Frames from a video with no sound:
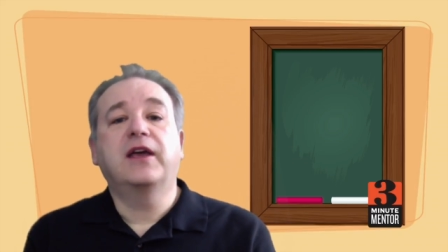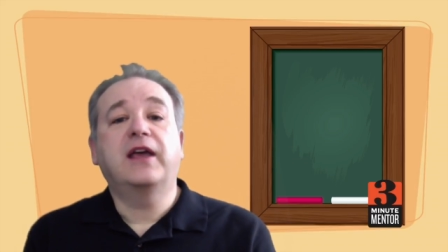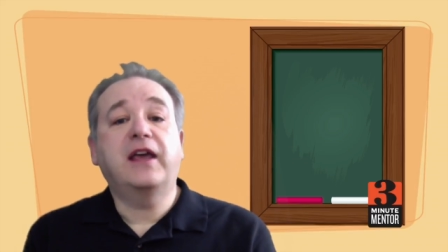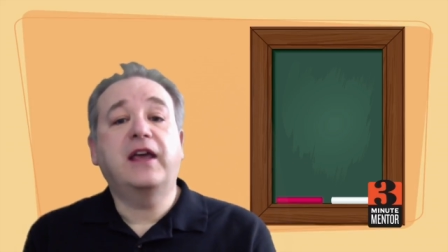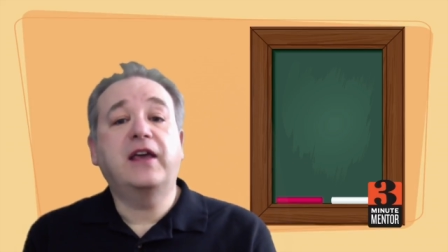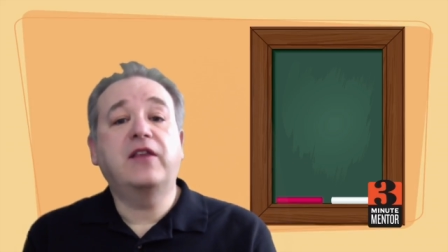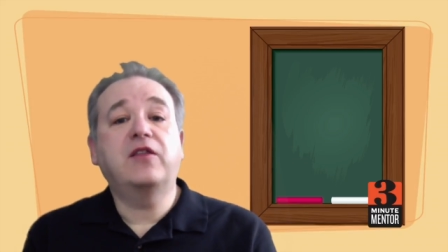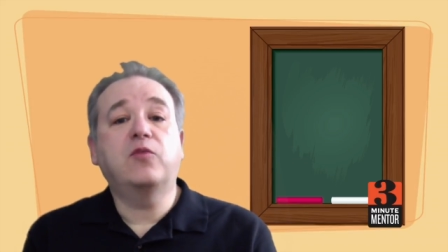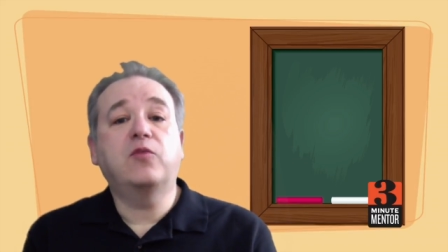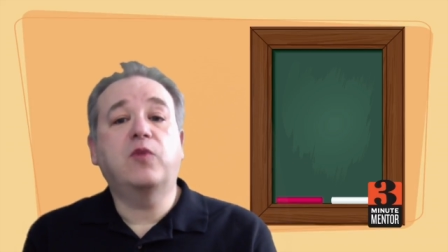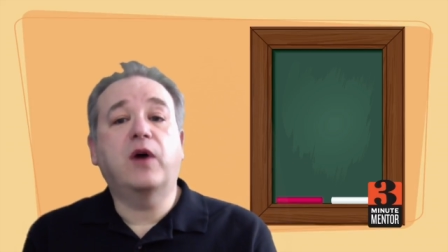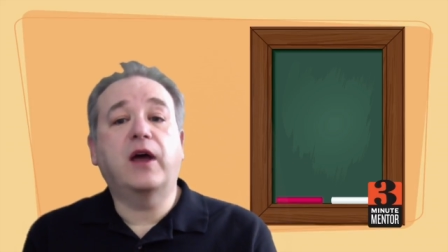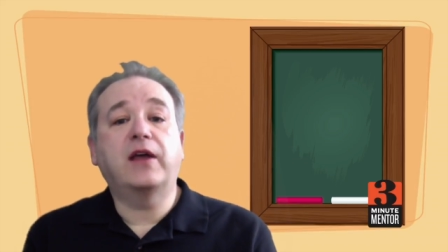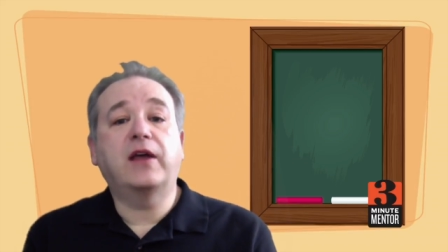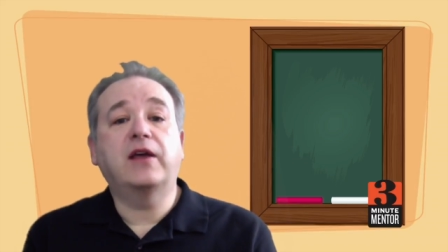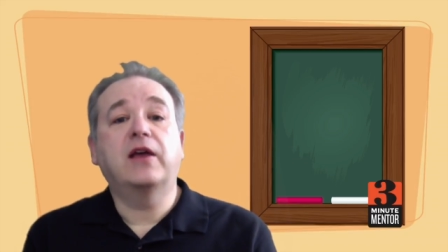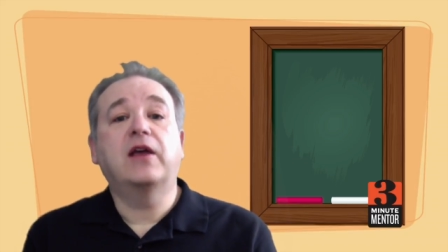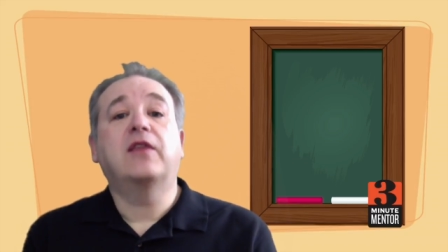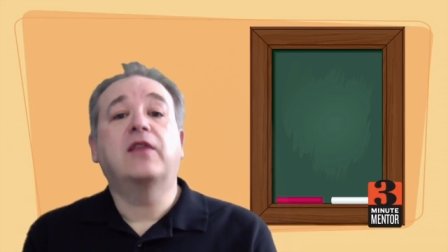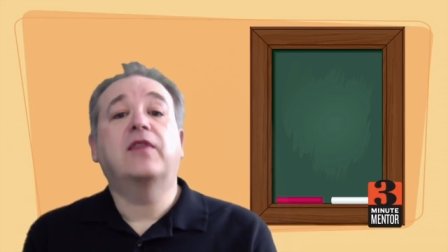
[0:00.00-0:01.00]
Either way,
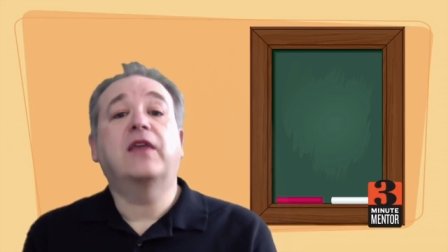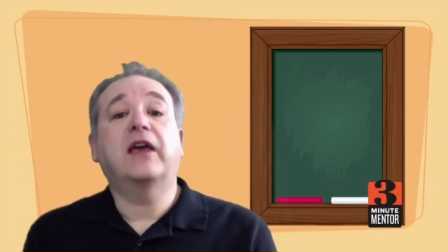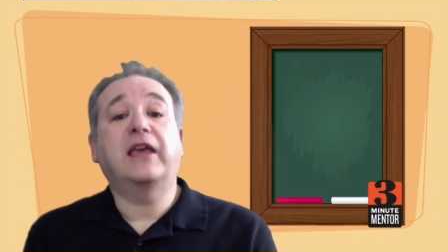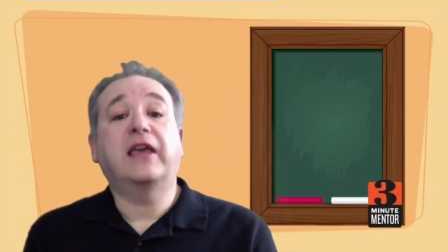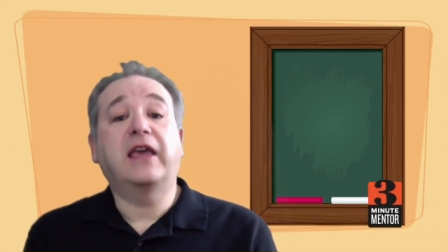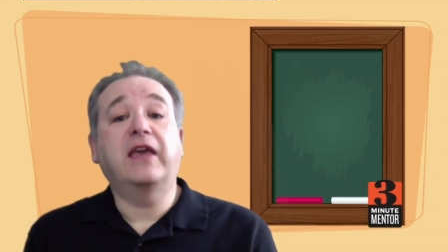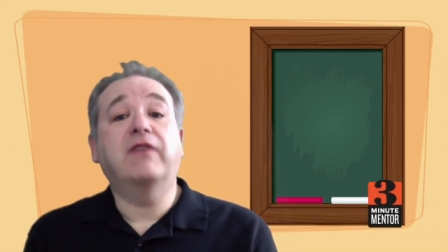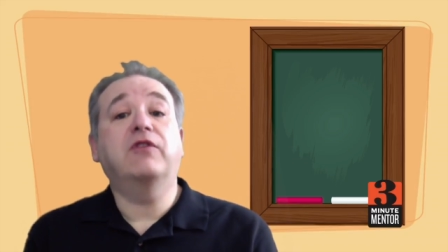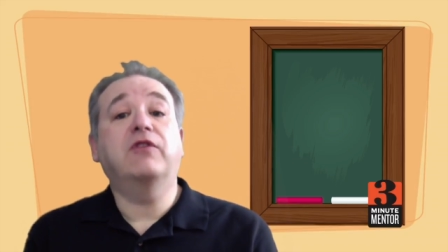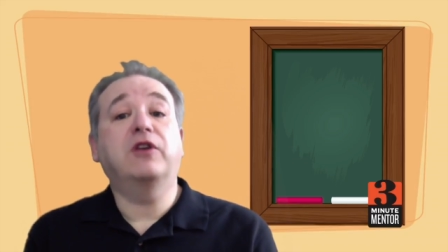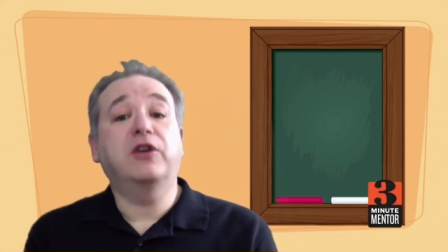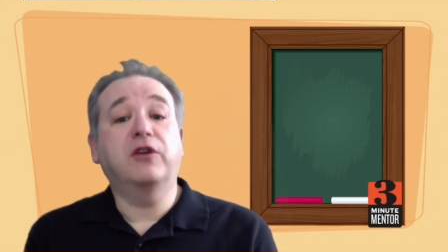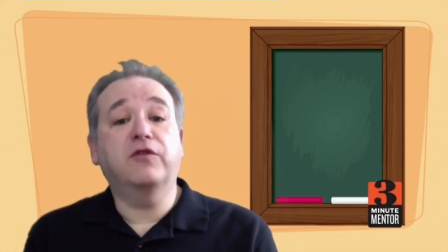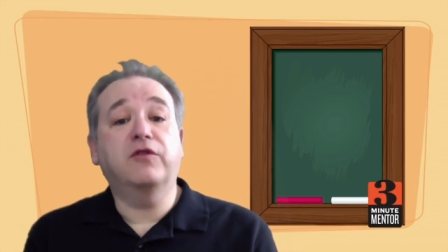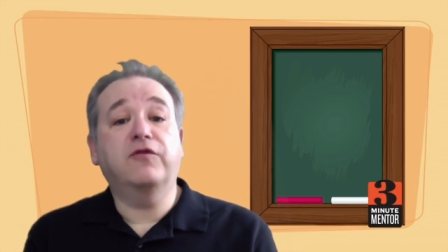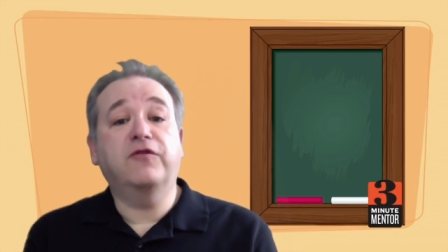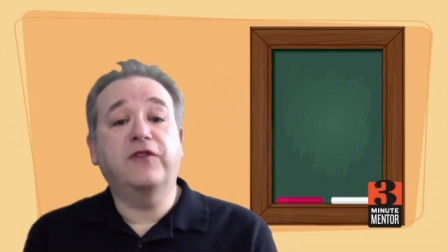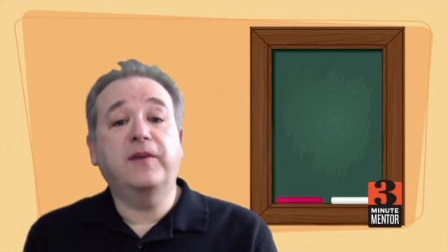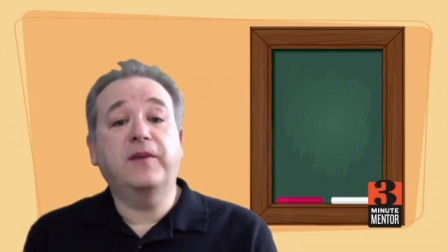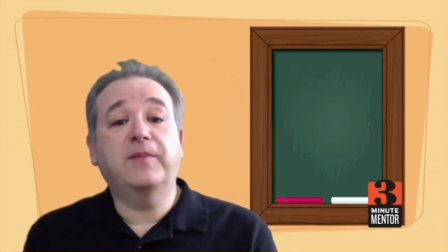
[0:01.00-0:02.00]
they're giving you
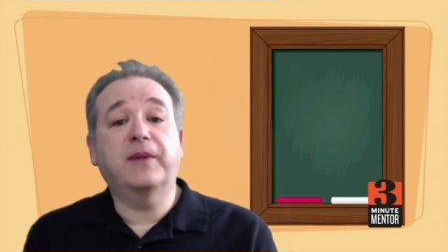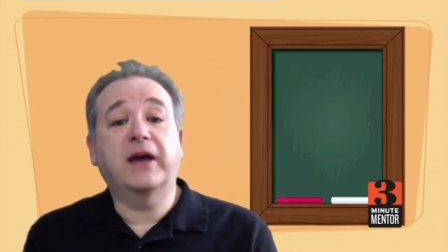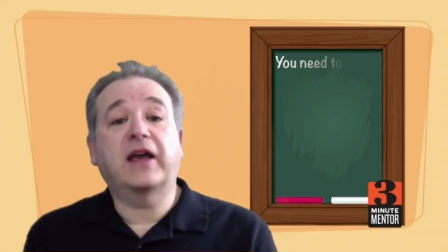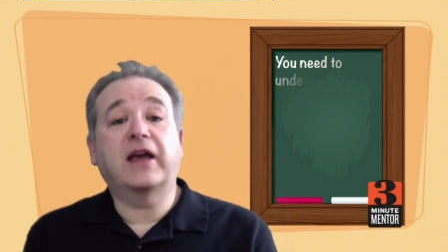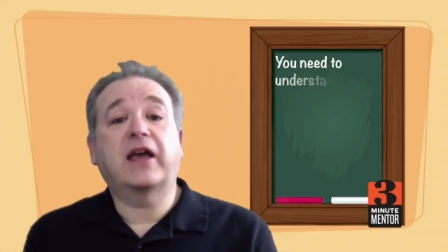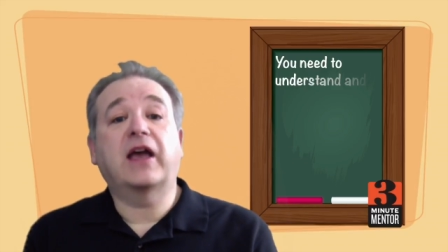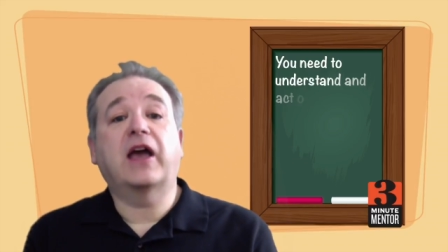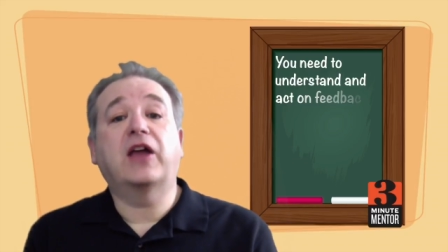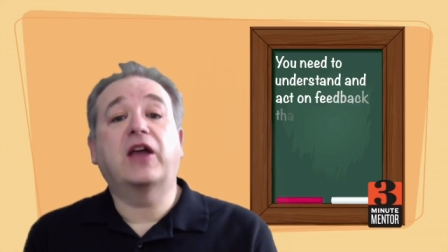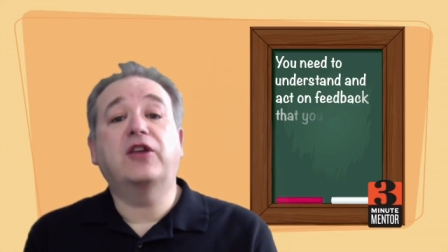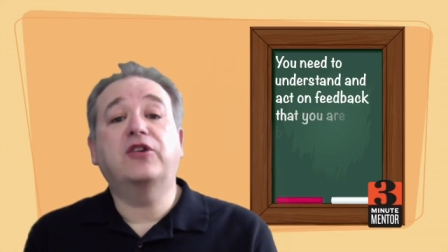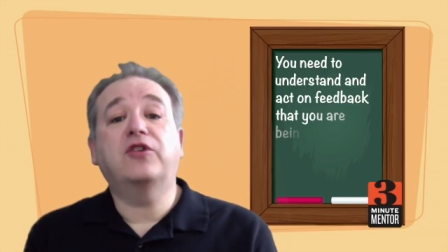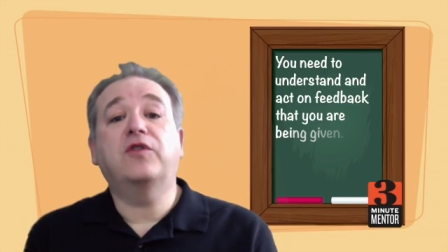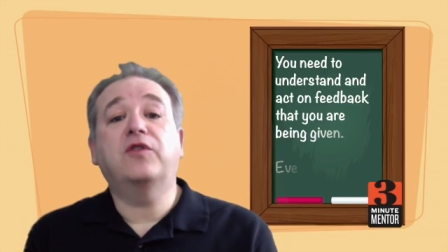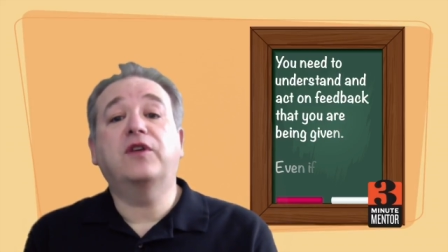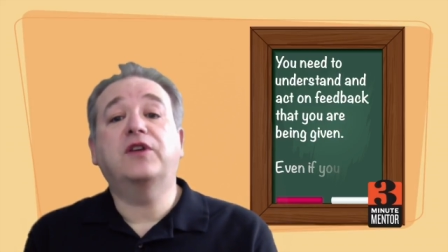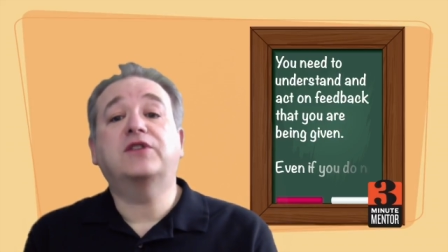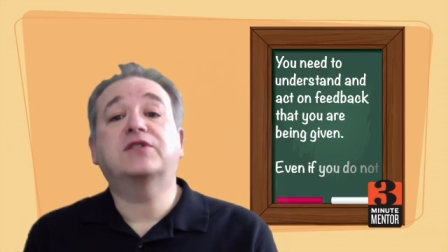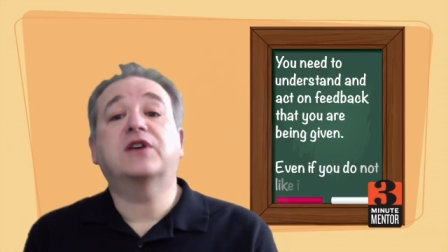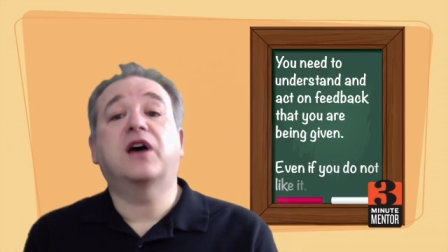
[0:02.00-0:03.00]
feedback and you
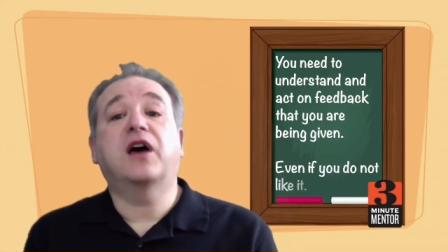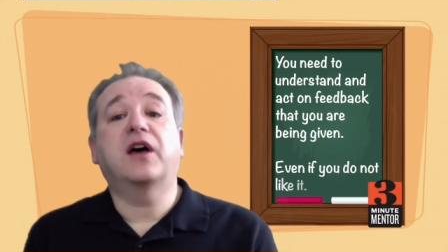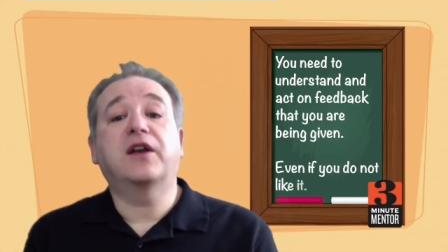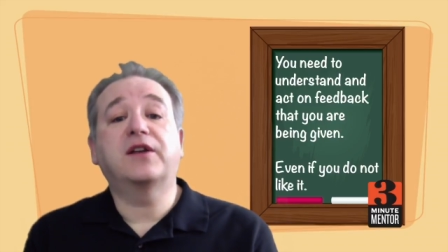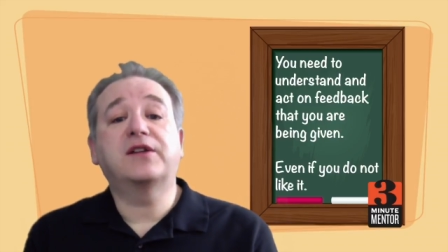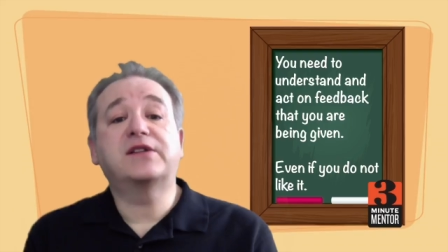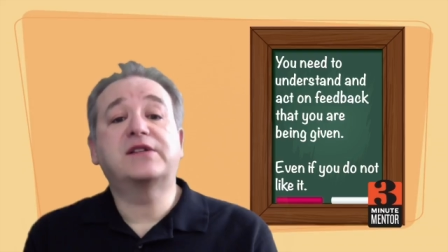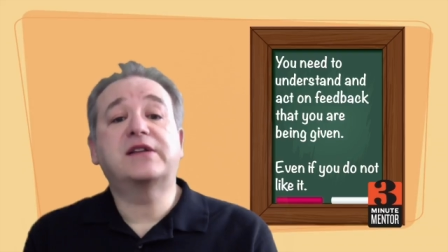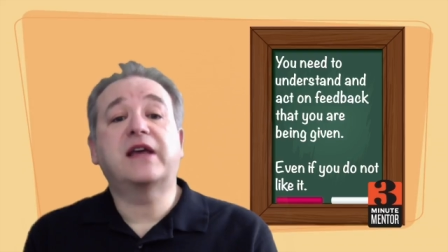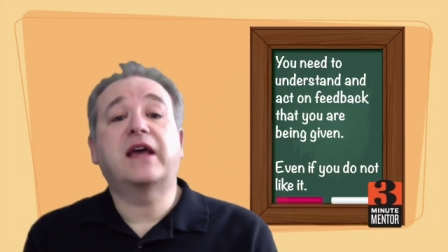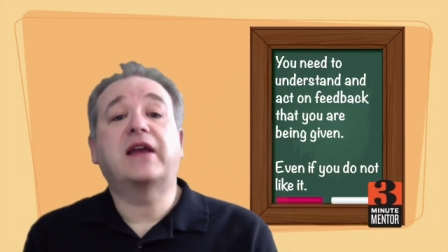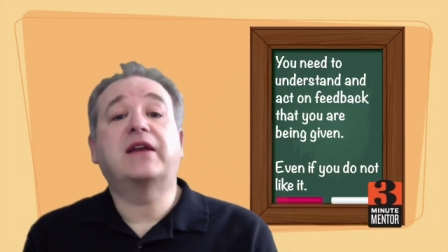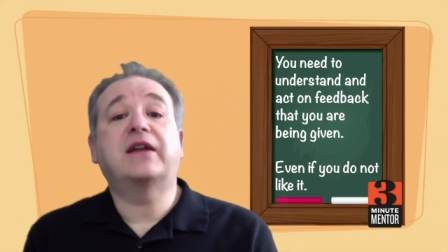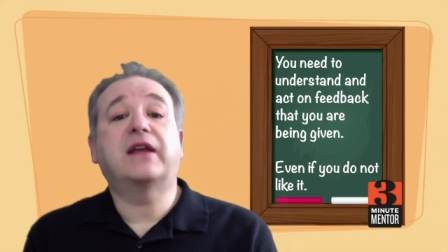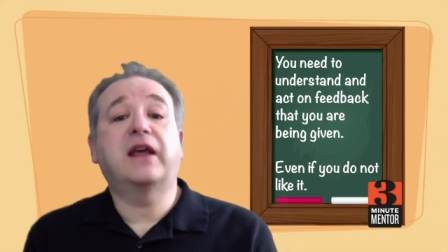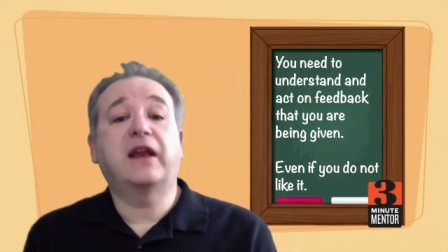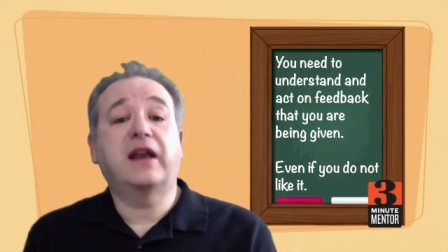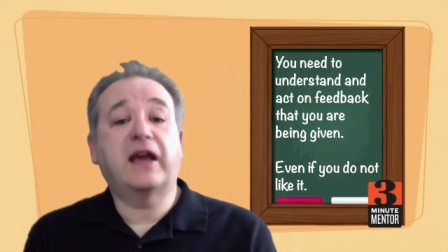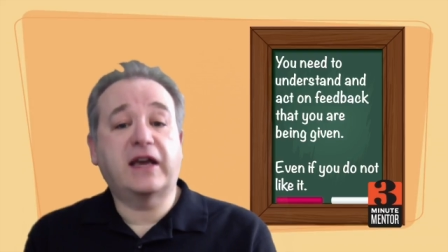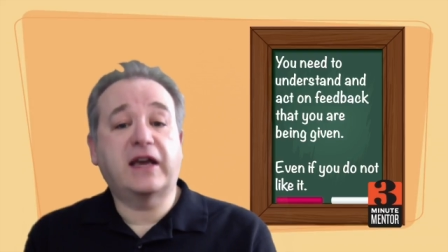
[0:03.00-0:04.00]
need to understand
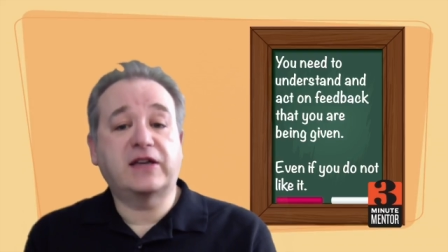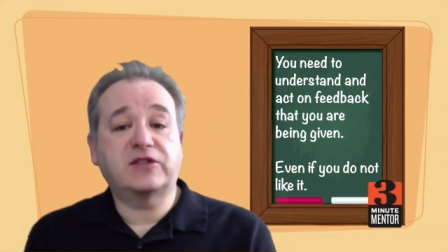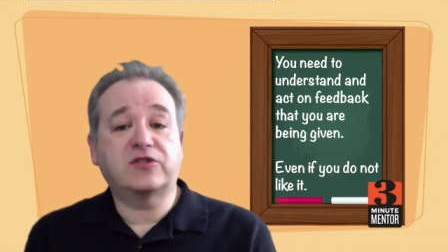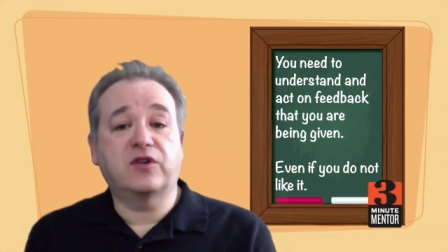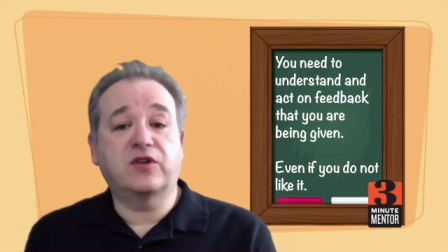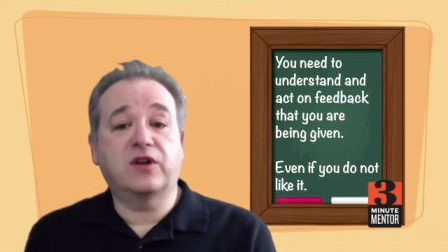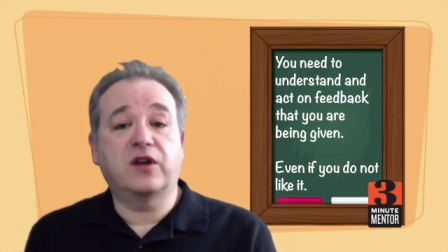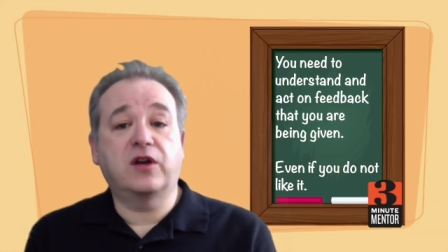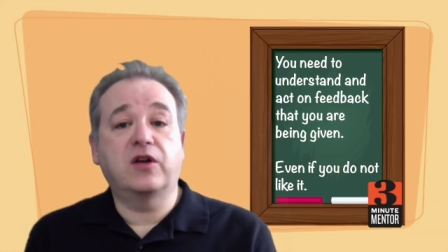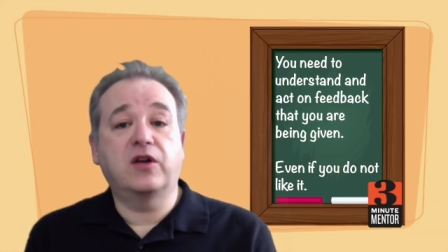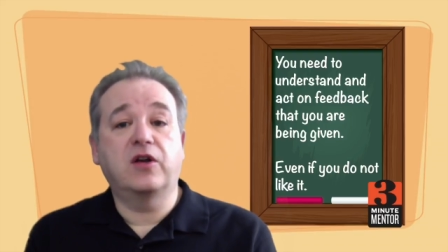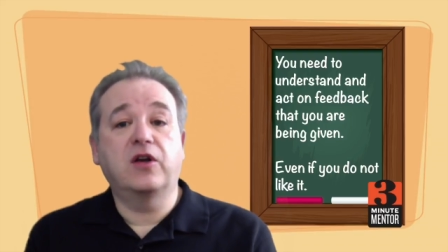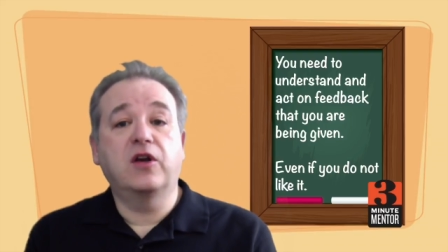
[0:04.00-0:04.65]
and act on it.